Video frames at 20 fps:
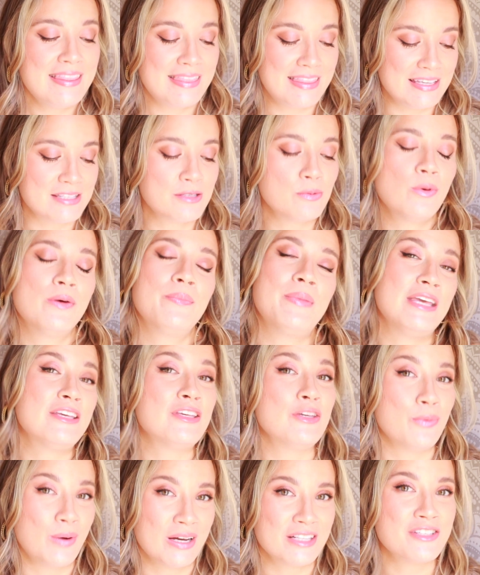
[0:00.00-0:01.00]
this will
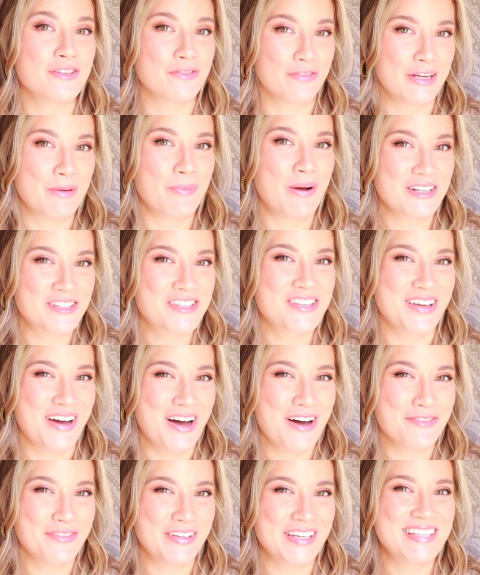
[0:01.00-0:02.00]
make you want to rewatch The
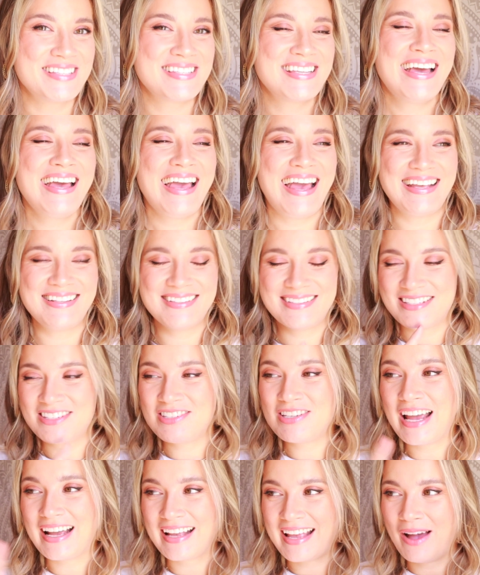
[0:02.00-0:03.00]
Office and
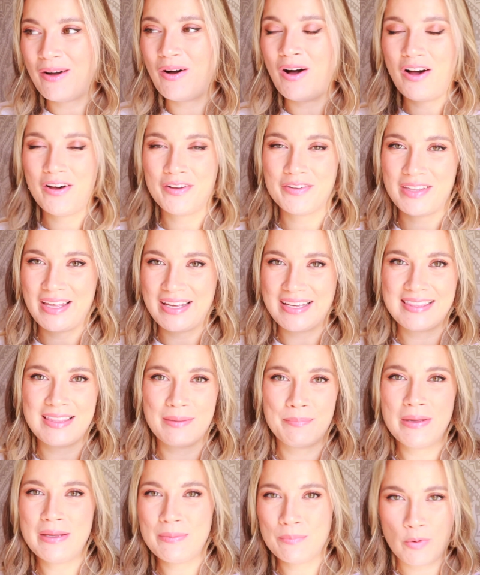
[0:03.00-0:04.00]
check out all like
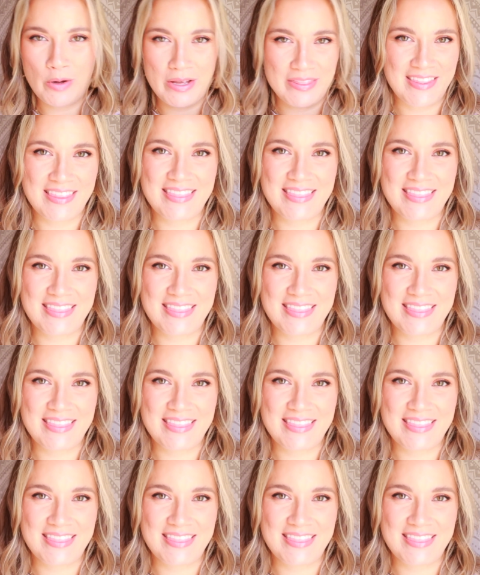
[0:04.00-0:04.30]
the pinpoint,